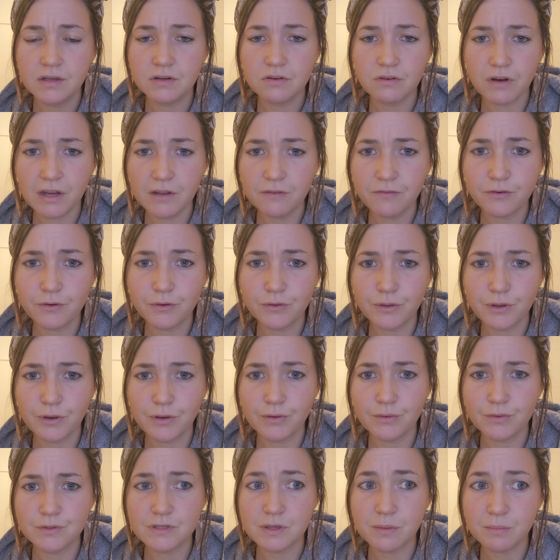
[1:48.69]
Grateful,
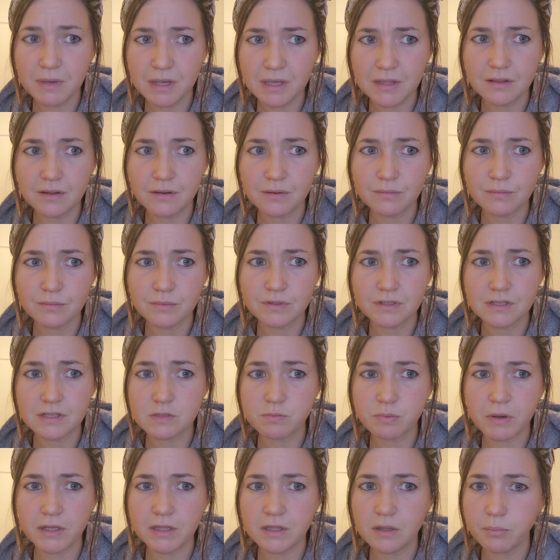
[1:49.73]
though, to meet them,
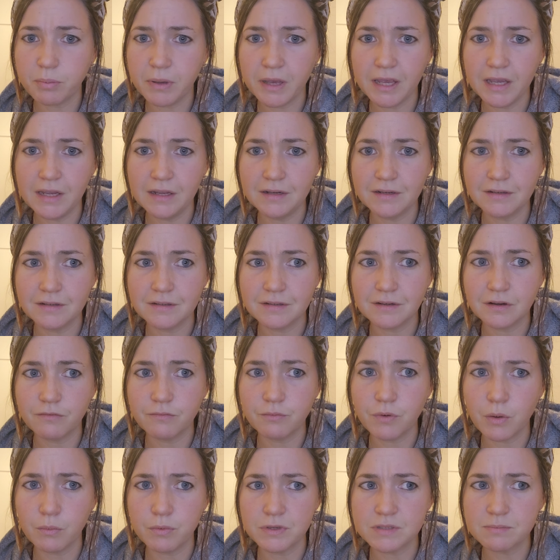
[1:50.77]
despite the pain
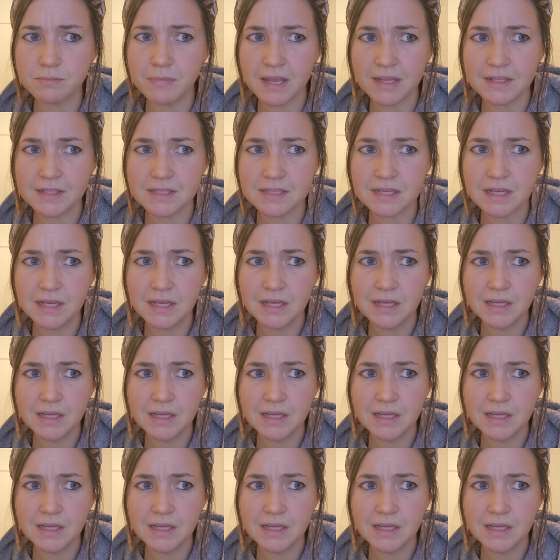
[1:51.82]
of what was meant.